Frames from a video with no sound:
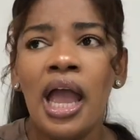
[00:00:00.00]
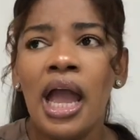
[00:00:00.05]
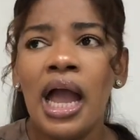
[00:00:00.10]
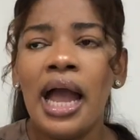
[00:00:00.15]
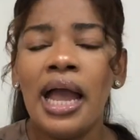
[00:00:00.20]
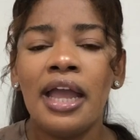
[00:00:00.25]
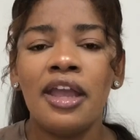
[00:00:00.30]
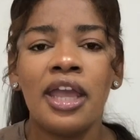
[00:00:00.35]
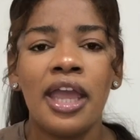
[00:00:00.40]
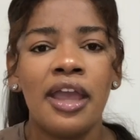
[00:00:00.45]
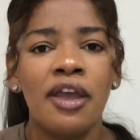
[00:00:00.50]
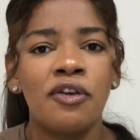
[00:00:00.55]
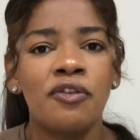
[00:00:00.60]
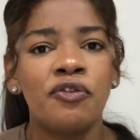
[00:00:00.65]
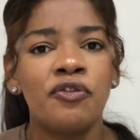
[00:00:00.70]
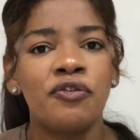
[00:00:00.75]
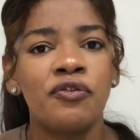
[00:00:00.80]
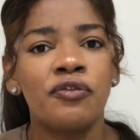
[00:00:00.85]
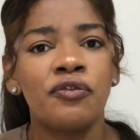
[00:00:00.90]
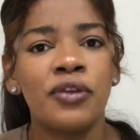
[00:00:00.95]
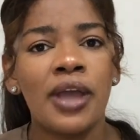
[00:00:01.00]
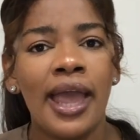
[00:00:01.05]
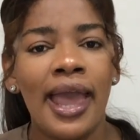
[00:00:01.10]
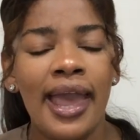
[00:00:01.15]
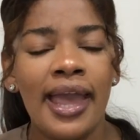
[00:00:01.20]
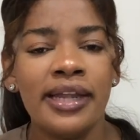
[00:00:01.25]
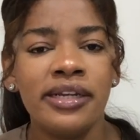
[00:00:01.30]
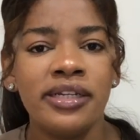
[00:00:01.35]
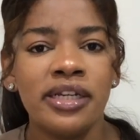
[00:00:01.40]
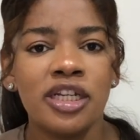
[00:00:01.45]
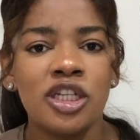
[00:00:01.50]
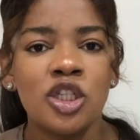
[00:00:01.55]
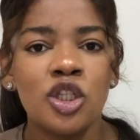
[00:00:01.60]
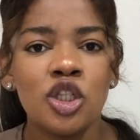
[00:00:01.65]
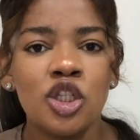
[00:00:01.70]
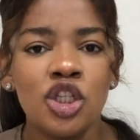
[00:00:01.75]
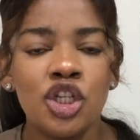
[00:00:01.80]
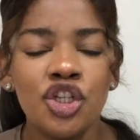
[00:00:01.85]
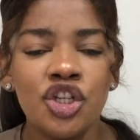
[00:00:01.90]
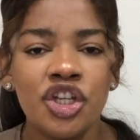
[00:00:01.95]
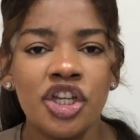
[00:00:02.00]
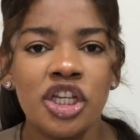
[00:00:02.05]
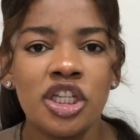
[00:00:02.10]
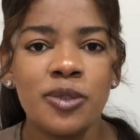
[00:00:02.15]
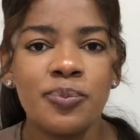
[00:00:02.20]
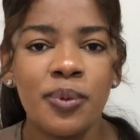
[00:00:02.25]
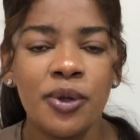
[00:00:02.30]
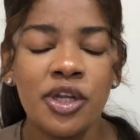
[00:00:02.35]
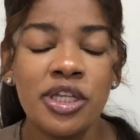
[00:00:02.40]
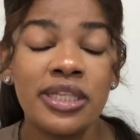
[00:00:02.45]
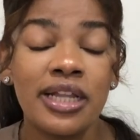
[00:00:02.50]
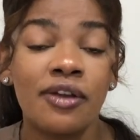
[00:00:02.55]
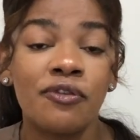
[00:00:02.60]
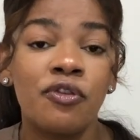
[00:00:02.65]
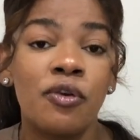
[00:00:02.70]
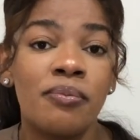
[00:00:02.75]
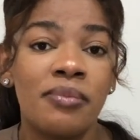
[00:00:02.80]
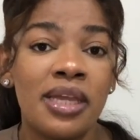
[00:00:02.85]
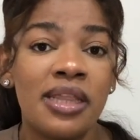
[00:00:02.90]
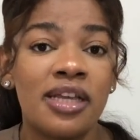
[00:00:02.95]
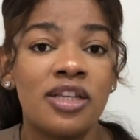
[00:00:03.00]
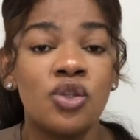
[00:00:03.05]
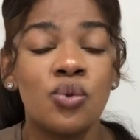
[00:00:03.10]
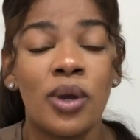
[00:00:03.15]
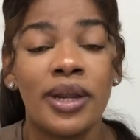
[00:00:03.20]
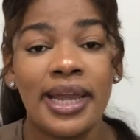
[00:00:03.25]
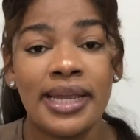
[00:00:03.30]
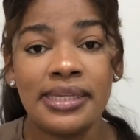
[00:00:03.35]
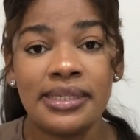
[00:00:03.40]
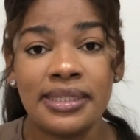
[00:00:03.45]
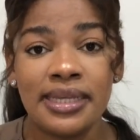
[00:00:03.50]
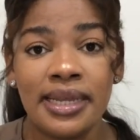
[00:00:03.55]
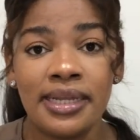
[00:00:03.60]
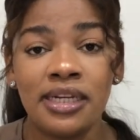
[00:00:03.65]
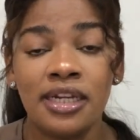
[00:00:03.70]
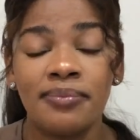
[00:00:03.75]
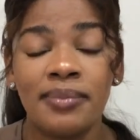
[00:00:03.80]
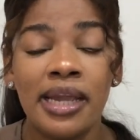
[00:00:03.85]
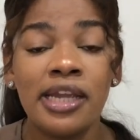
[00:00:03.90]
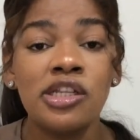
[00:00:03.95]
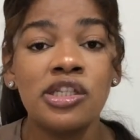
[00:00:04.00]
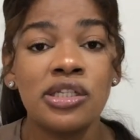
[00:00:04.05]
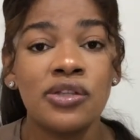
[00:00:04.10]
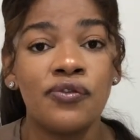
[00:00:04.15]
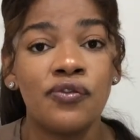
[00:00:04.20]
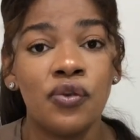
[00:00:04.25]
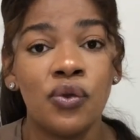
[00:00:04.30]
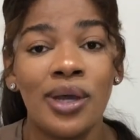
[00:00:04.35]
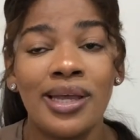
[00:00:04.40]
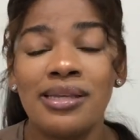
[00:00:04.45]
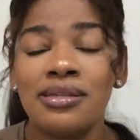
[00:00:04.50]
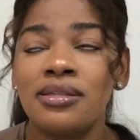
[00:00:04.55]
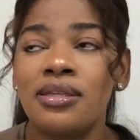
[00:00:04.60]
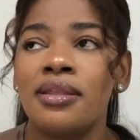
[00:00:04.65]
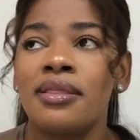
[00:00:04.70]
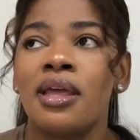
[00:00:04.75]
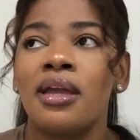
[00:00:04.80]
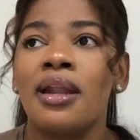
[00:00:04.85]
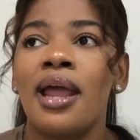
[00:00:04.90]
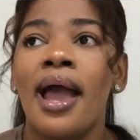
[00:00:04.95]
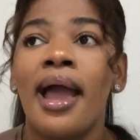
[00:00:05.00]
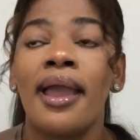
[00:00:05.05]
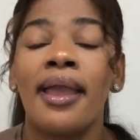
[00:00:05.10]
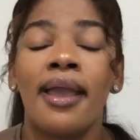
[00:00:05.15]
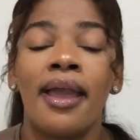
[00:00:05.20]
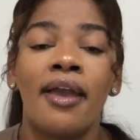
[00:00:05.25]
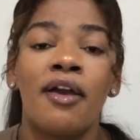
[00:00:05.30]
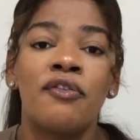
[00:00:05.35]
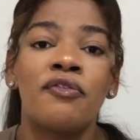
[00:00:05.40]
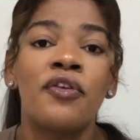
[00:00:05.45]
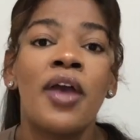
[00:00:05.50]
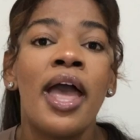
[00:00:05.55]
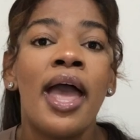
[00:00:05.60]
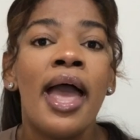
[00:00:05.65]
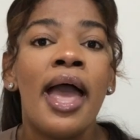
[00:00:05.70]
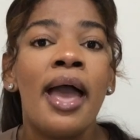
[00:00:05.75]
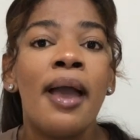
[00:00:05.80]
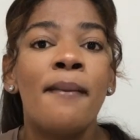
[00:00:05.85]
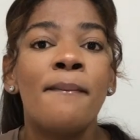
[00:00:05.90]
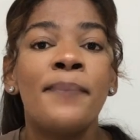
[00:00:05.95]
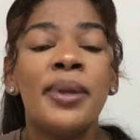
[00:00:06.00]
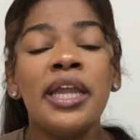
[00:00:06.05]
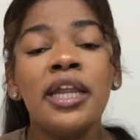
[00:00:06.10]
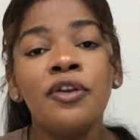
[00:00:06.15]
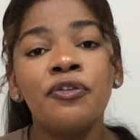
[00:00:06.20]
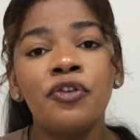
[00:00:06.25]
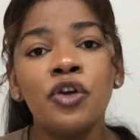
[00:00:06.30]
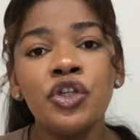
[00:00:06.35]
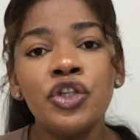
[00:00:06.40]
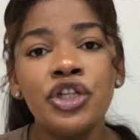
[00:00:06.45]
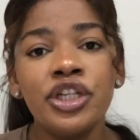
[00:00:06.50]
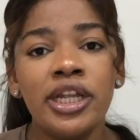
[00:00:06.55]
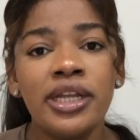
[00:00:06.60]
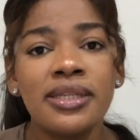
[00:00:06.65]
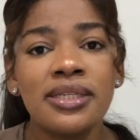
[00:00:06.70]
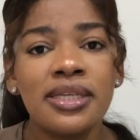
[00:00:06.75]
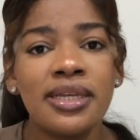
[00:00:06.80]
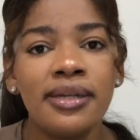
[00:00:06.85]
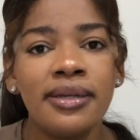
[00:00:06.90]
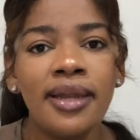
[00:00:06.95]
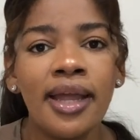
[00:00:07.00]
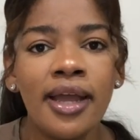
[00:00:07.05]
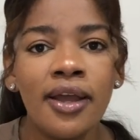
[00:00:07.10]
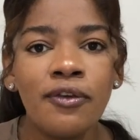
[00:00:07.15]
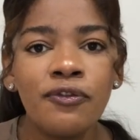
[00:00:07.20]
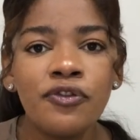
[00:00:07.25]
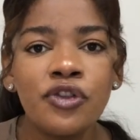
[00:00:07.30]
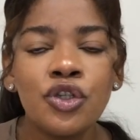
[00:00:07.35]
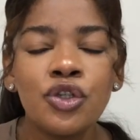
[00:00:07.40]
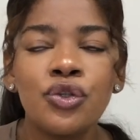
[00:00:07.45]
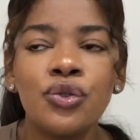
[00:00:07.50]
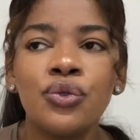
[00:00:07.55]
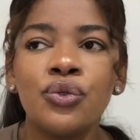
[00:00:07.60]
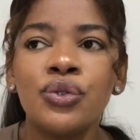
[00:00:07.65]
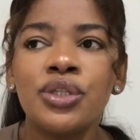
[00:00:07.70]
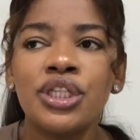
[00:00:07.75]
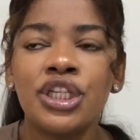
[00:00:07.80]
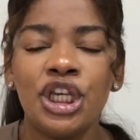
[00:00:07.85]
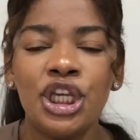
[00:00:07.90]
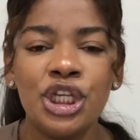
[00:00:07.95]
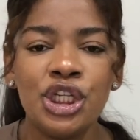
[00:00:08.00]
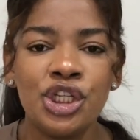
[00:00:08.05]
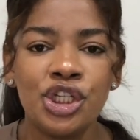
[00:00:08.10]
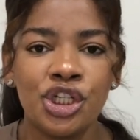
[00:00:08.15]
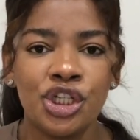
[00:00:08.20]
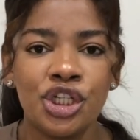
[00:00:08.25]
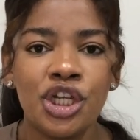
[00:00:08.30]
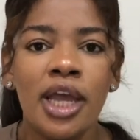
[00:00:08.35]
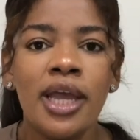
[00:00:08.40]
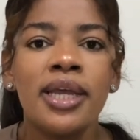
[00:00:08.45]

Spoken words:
I have had teaching experience. Like for me, that's what I said in my interview. I said that I have been fortunate enough to teach